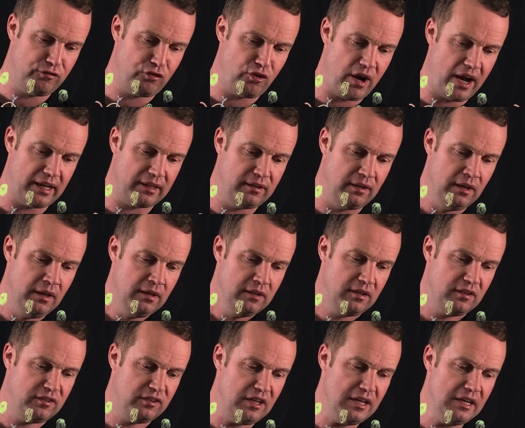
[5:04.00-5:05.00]
tract,
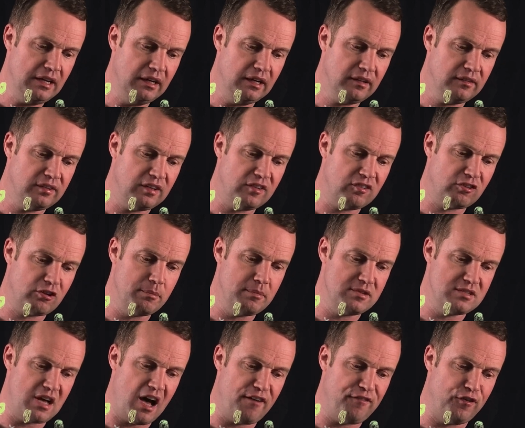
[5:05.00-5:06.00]
the signaling system
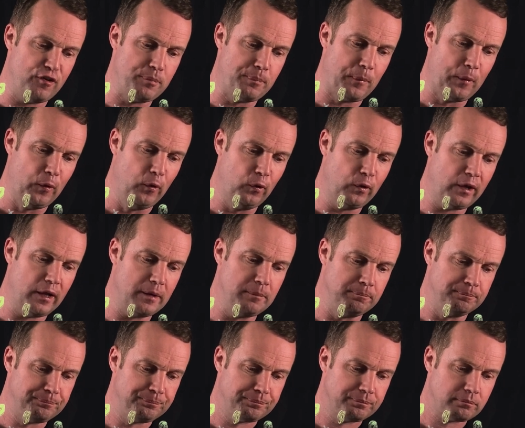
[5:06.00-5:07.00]
is often
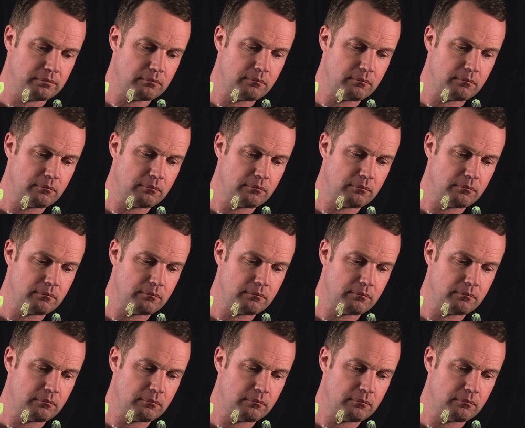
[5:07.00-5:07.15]
broken,